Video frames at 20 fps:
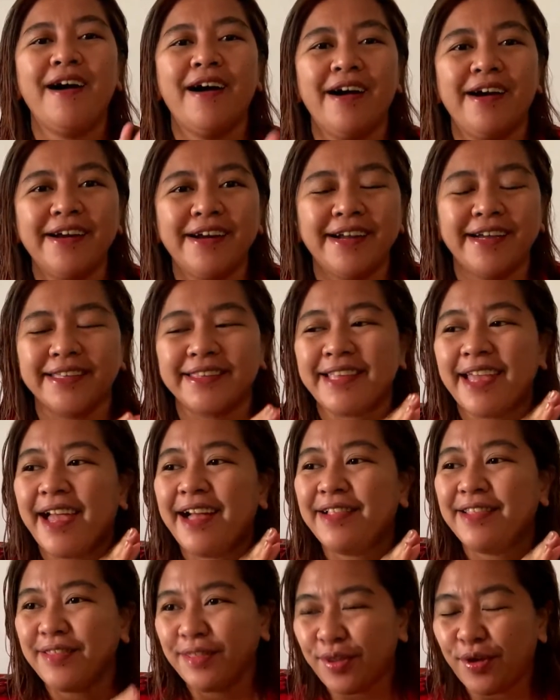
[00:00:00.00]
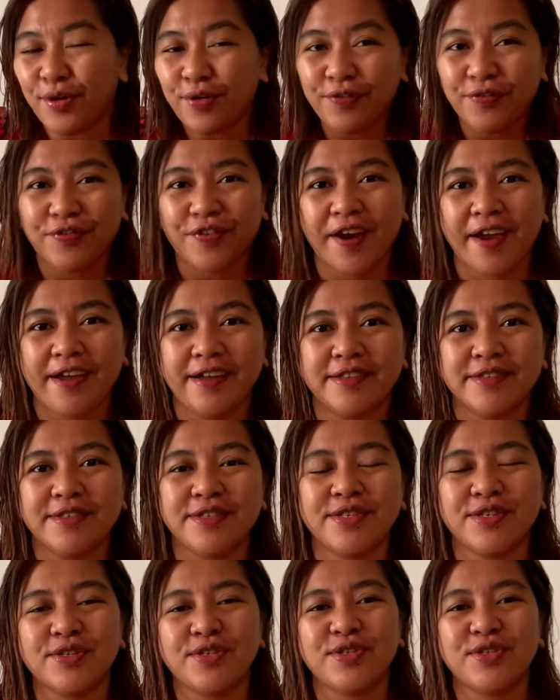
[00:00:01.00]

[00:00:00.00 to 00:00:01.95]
Alright, hello friends.